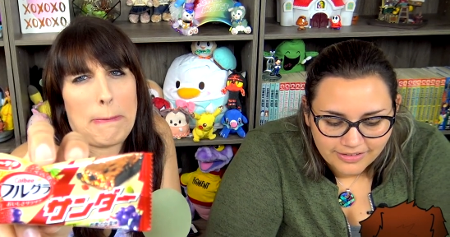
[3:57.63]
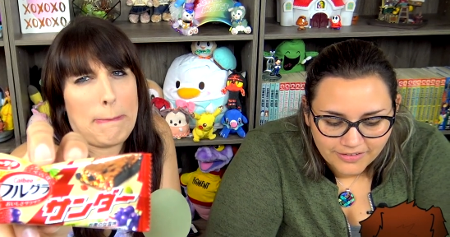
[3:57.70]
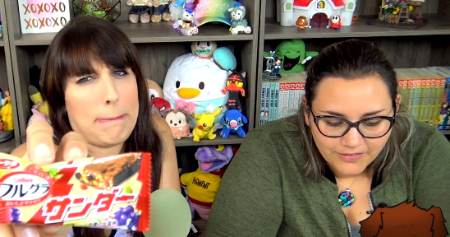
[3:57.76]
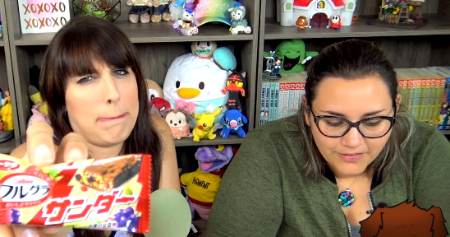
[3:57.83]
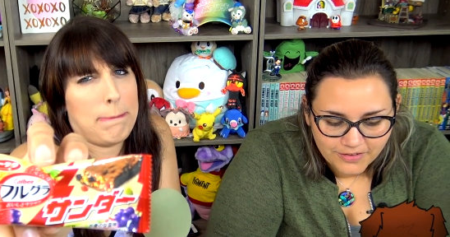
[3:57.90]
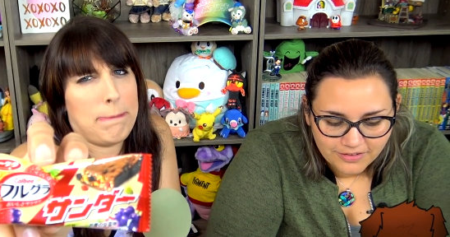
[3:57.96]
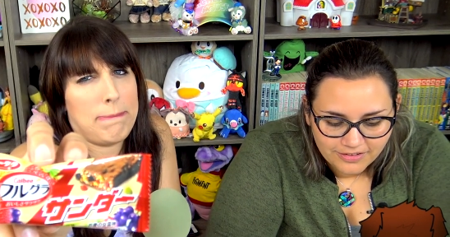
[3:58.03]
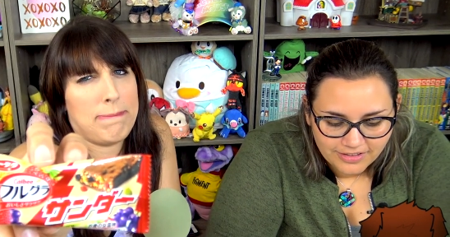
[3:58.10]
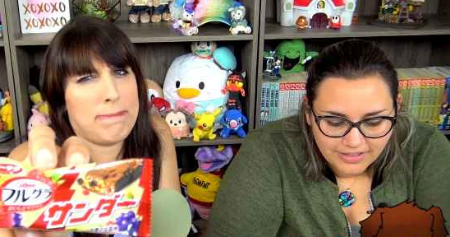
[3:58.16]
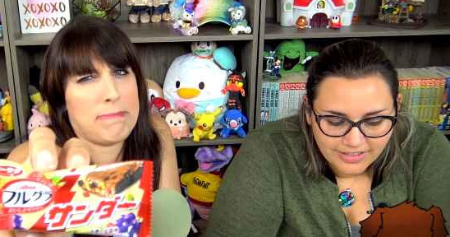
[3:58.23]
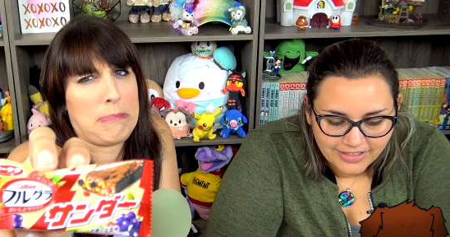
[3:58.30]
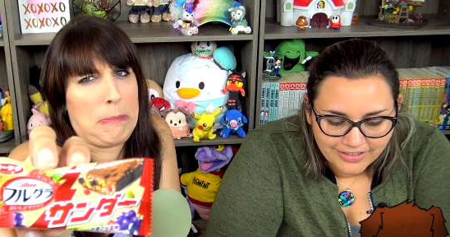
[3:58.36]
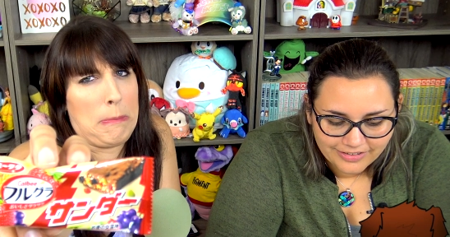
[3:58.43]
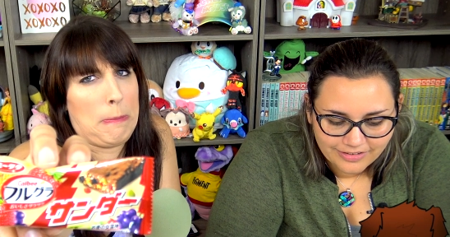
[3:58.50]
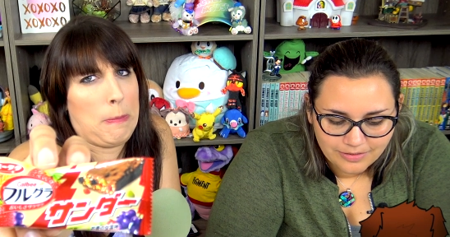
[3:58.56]
Speaker 1: If you said
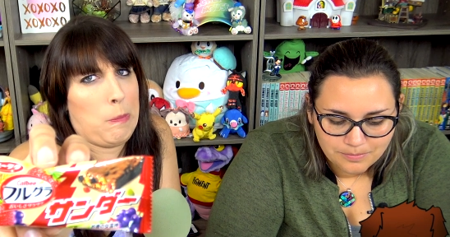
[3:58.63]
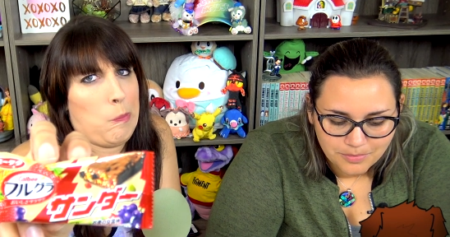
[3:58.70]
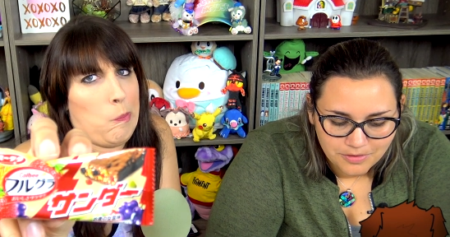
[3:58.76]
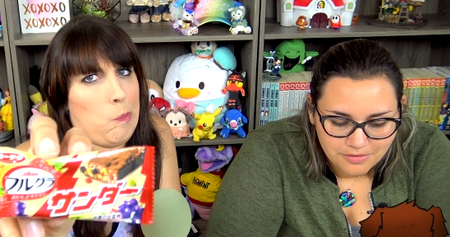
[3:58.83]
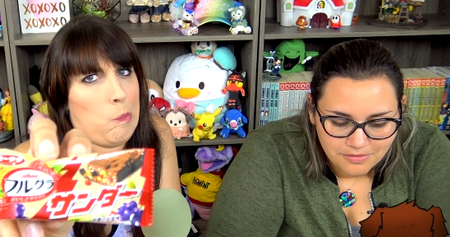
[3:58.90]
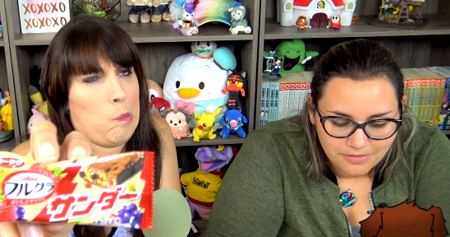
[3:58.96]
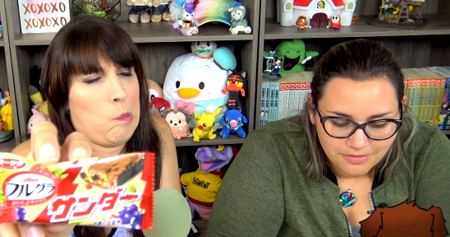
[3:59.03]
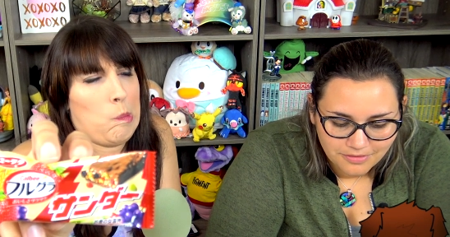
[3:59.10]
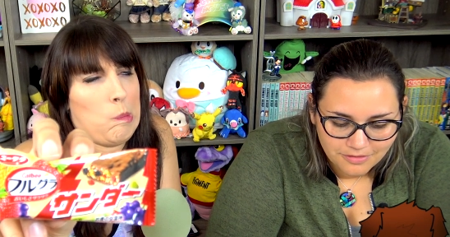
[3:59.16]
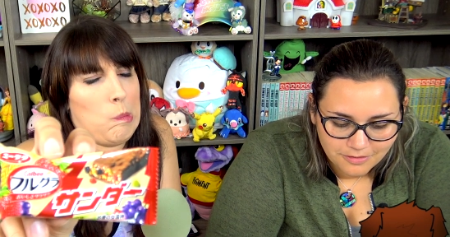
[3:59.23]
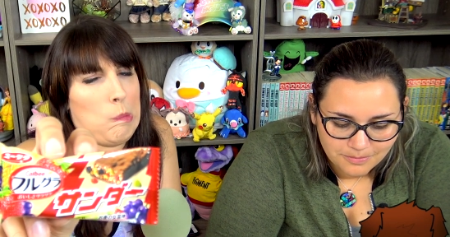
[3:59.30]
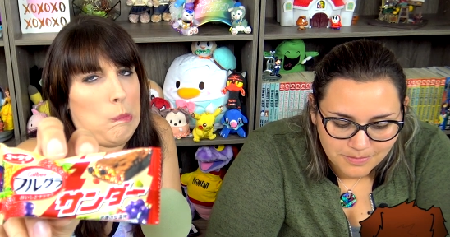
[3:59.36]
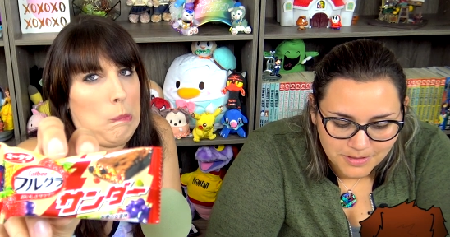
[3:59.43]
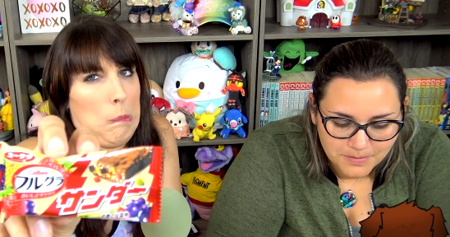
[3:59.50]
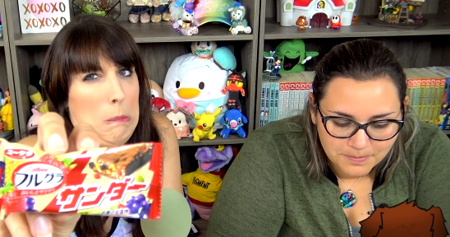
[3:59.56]
yes to both,
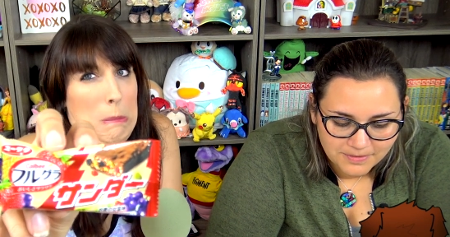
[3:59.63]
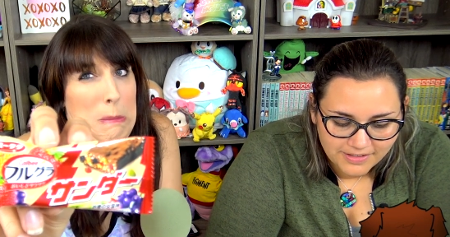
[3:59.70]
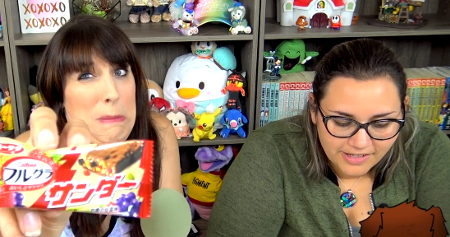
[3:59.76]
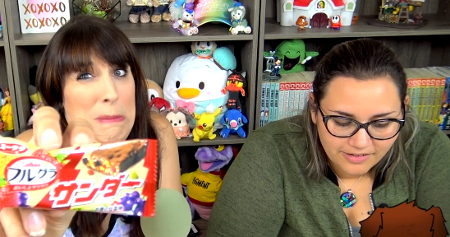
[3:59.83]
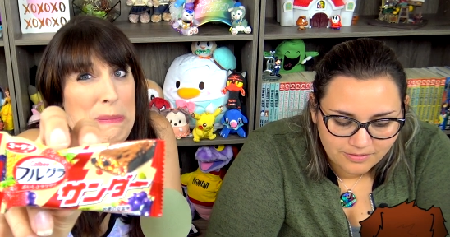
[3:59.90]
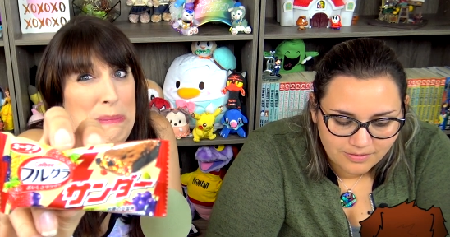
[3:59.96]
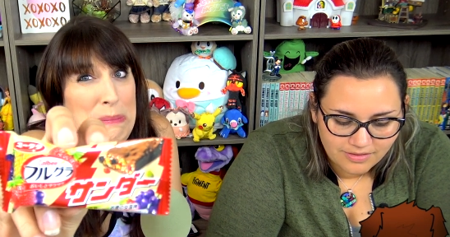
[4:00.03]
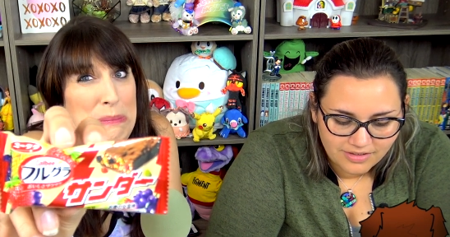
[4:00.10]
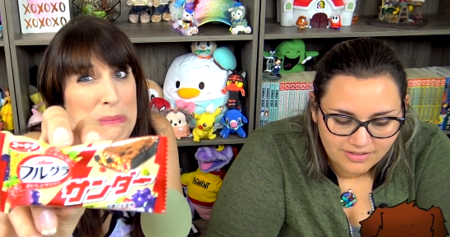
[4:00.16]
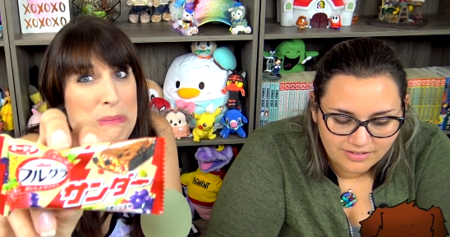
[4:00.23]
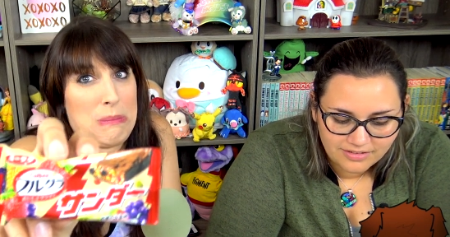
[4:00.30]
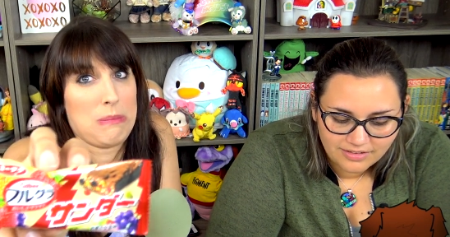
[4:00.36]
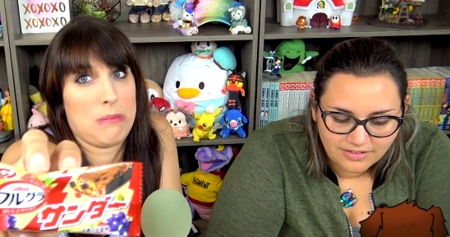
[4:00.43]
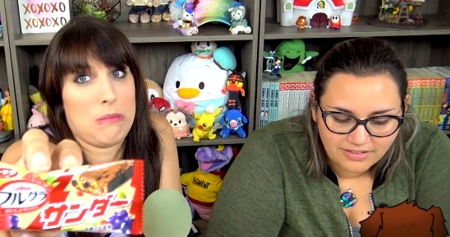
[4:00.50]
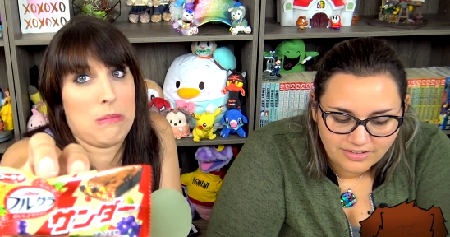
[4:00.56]
you'll be obsessed with this
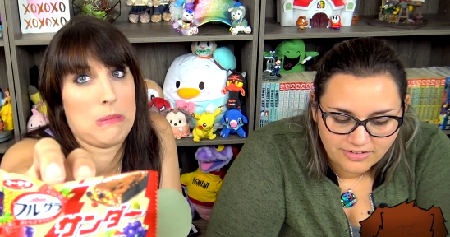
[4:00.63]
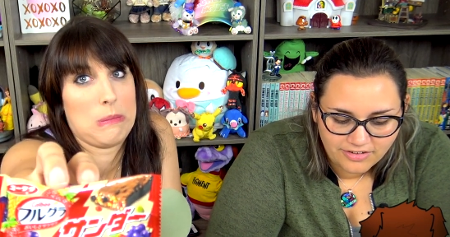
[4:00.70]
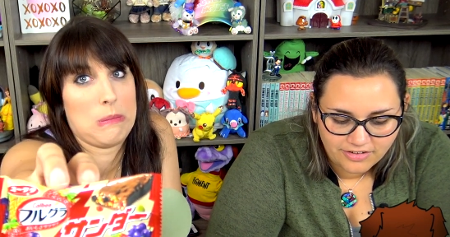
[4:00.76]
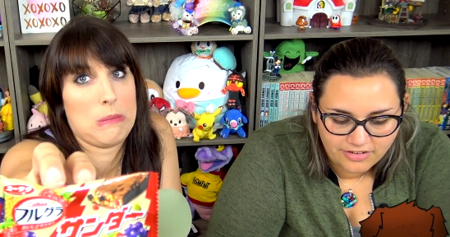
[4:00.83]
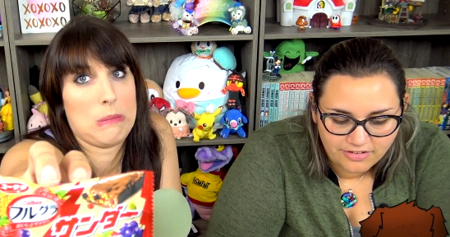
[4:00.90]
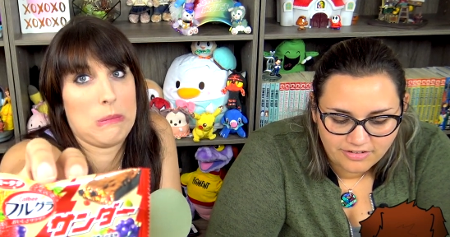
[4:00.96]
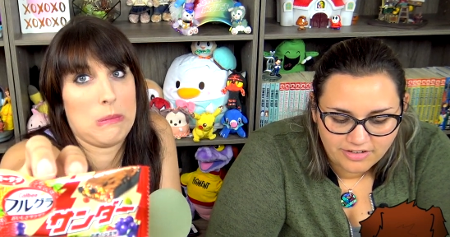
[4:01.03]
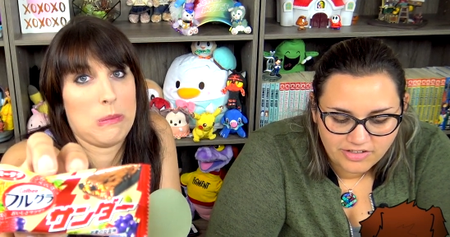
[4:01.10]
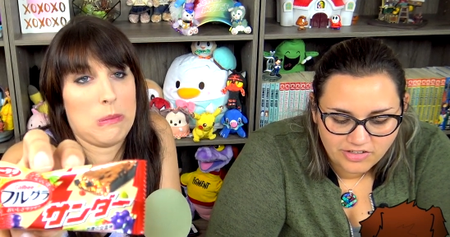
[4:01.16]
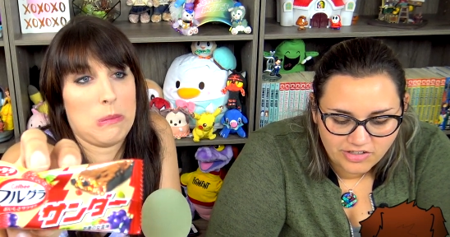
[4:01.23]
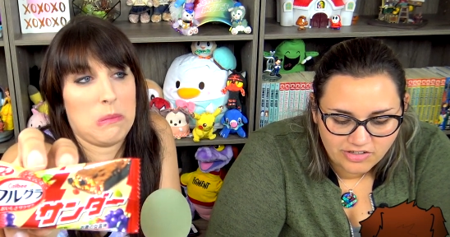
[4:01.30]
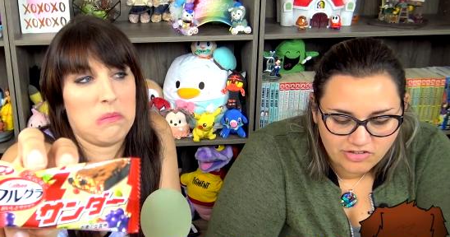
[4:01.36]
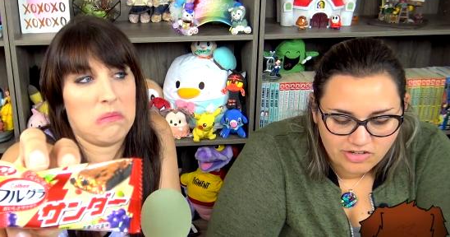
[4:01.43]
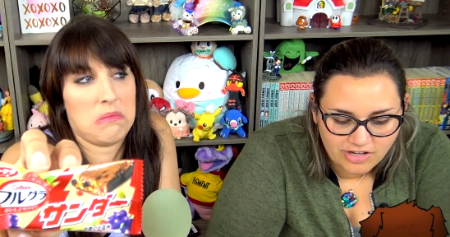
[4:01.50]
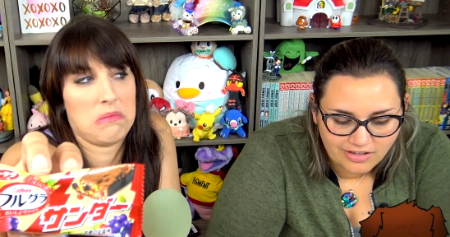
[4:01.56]
delicious,
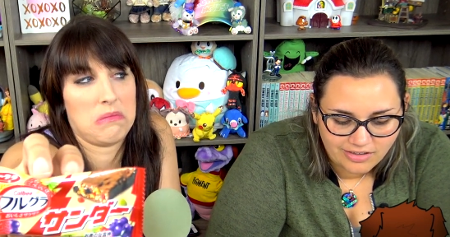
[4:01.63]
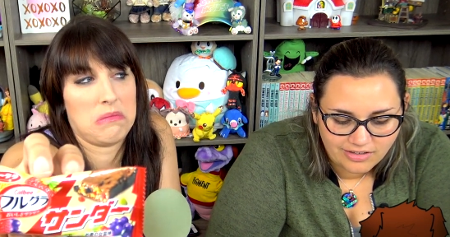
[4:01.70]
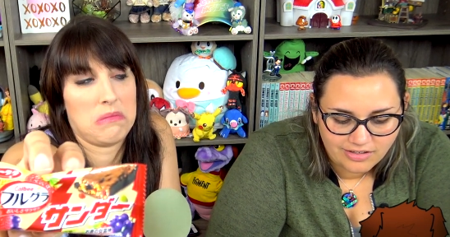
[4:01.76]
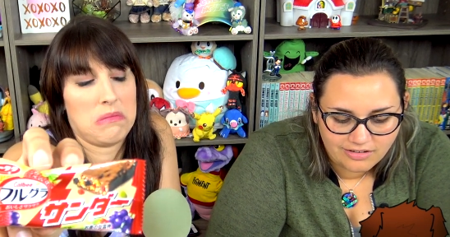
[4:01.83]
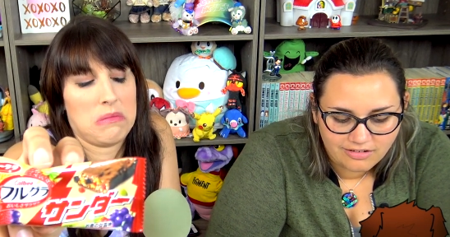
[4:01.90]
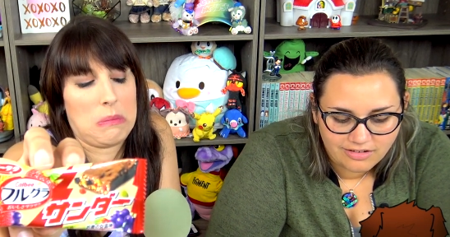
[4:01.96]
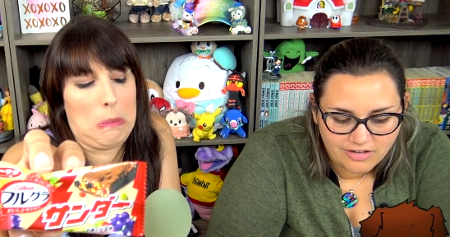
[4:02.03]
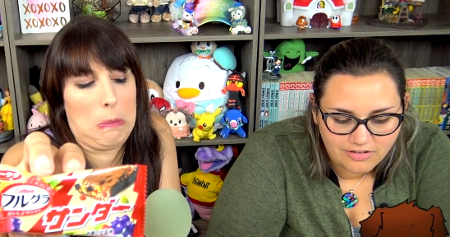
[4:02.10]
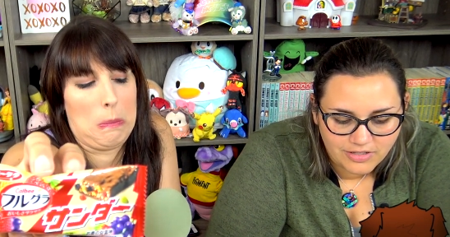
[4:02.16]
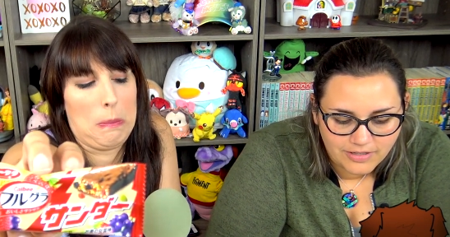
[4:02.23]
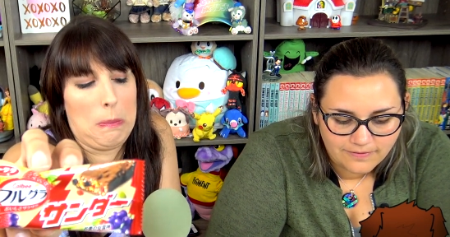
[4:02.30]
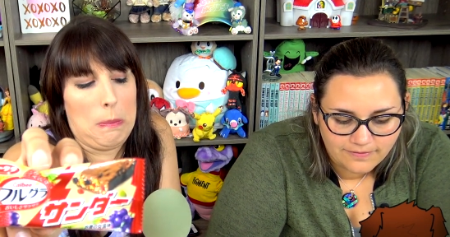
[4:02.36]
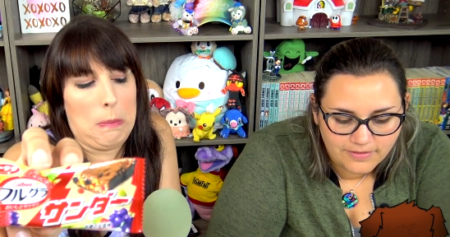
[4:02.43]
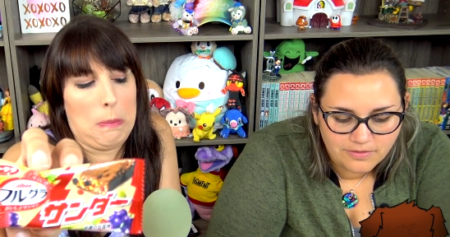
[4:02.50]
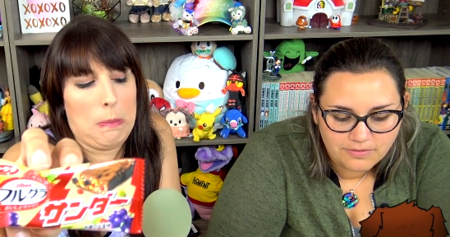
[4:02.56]
crunchy, chocolatey
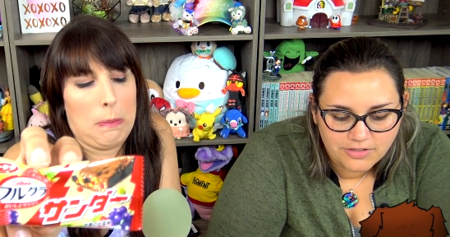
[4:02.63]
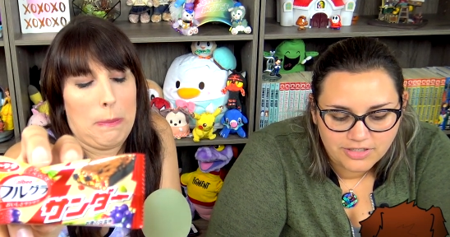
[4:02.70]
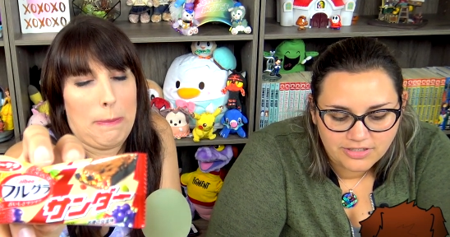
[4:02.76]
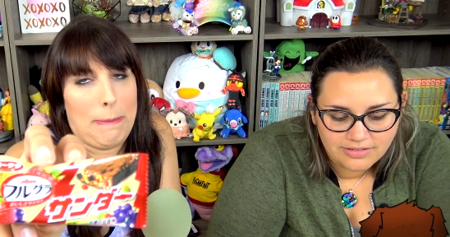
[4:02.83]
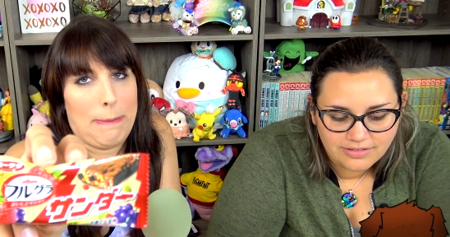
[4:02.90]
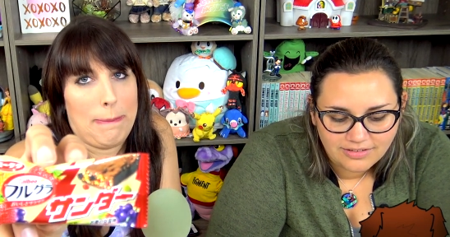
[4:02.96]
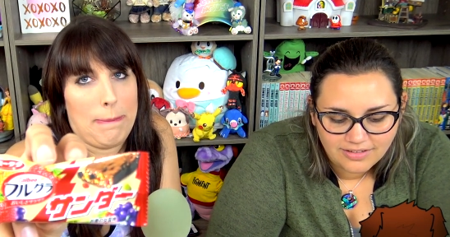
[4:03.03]
granola fusion.